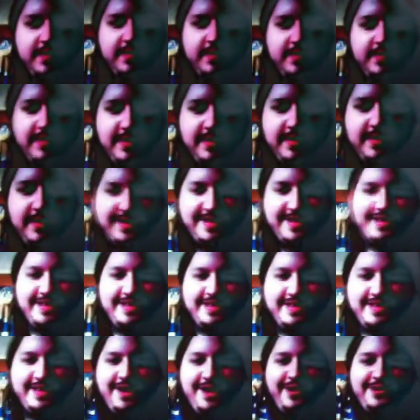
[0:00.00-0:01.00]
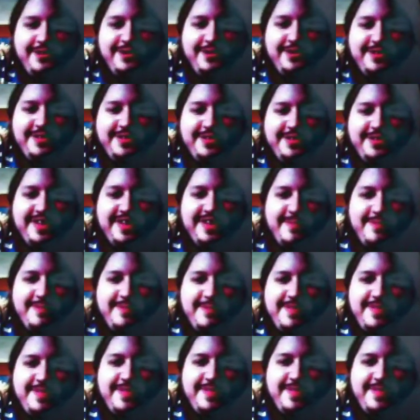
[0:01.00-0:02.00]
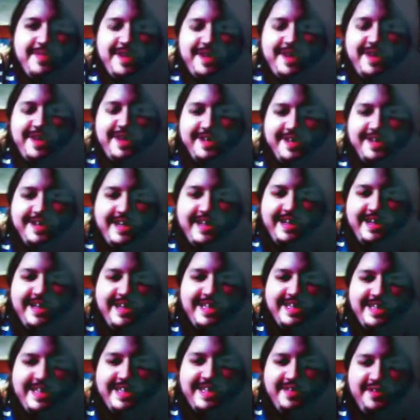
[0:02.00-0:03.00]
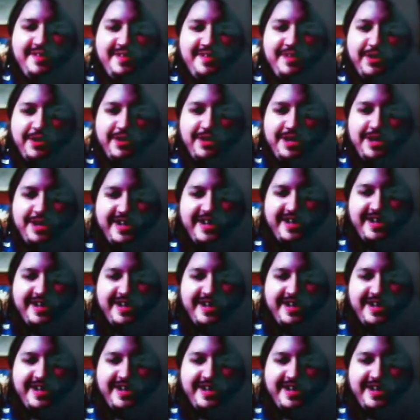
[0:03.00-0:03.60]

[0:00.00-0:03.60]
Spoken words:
They all do the same thing. And that's the beauty of it, I guess.